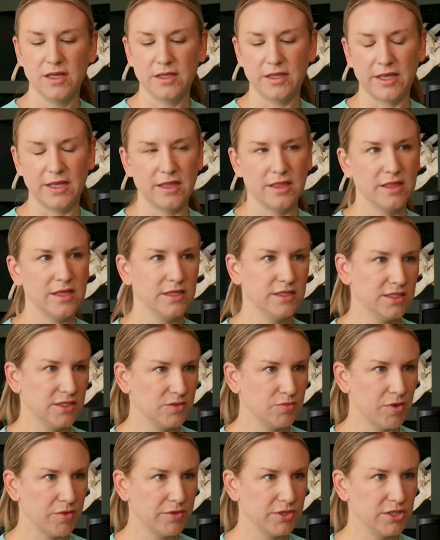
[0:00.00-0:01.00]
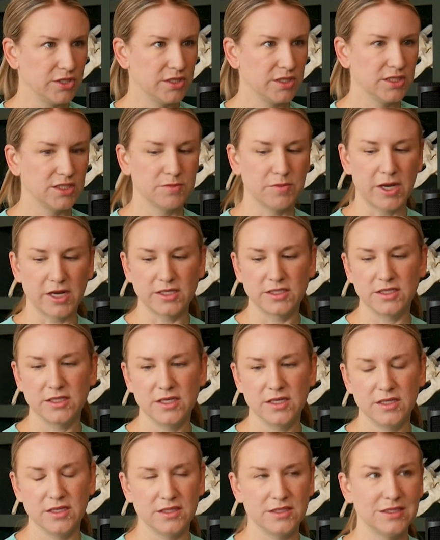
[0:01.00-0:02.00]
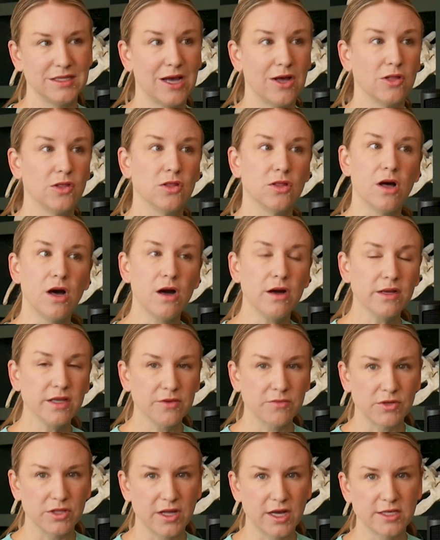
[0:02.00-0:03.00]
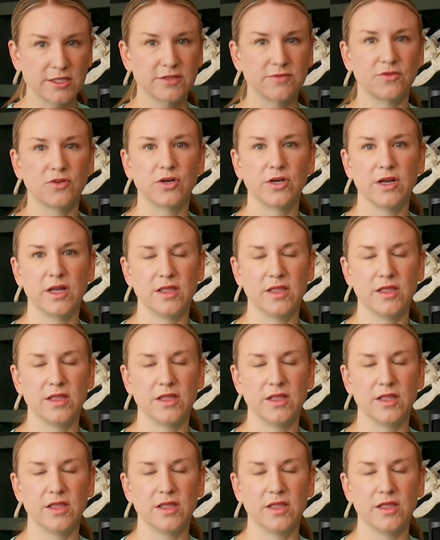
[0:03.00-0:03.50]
like, this is what we should expect, this is how long it will last for,